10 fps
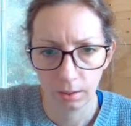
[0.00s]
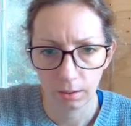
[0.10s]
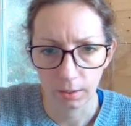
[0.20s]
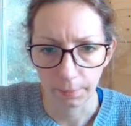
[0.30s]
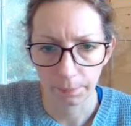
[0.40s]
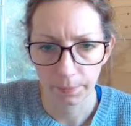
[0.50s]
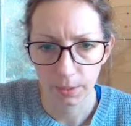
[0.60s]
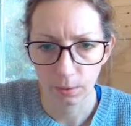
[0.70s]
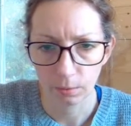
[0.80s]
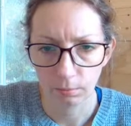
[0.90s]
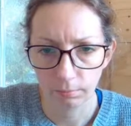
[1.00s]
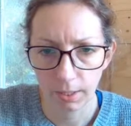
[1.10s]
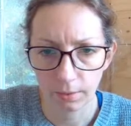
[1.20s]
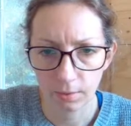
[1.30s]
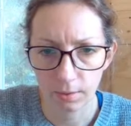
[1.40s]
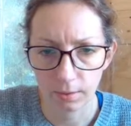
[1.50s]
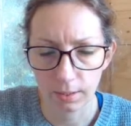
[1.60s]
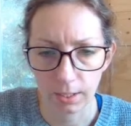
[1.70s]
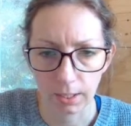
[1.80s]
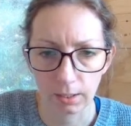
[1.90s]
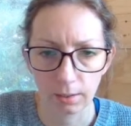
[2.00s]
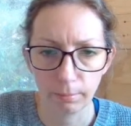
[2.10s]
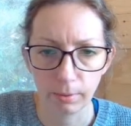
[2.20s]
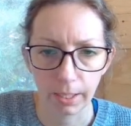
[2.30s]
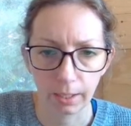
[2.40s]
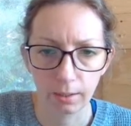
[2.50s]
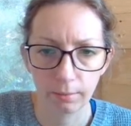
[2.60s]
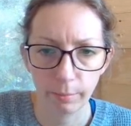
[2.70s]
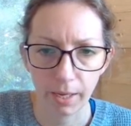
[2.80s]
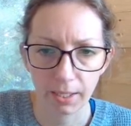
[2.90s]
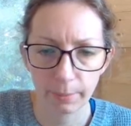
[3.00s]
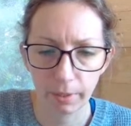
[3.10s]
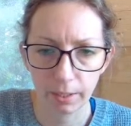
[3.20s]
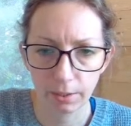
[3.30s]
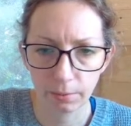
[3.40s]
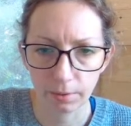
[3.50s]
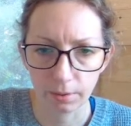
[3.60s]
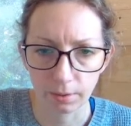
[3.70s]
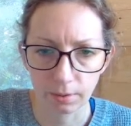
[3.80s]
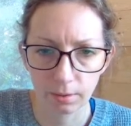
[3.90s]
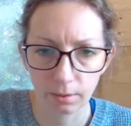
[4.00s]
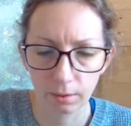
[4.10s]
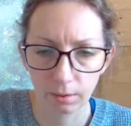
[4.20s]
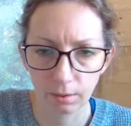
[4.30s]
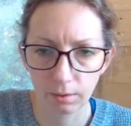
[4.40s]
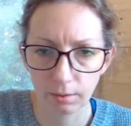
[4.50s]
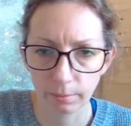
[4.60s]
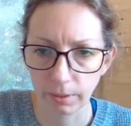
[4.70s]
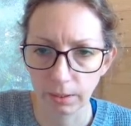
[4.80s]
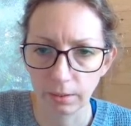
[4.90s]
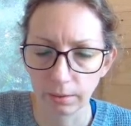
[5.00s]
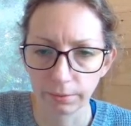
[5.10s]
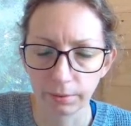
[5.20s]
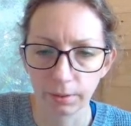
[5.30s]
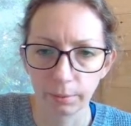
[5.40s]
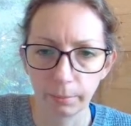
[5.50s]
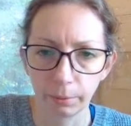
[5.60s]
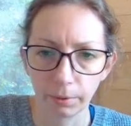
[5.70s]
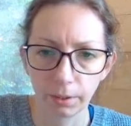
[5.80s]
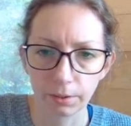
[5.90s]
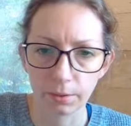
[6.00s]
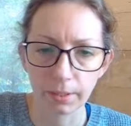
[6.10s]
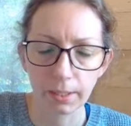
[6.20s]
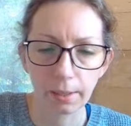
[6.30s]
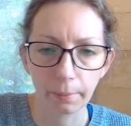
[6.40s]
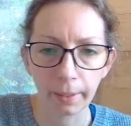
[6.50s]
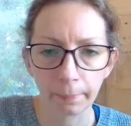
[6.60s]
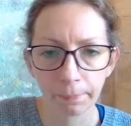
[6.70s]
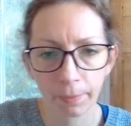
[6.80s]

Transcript: Okay, so now it just looks like a blank backsplash, which is good. It'll be easier for the millworker to read that way.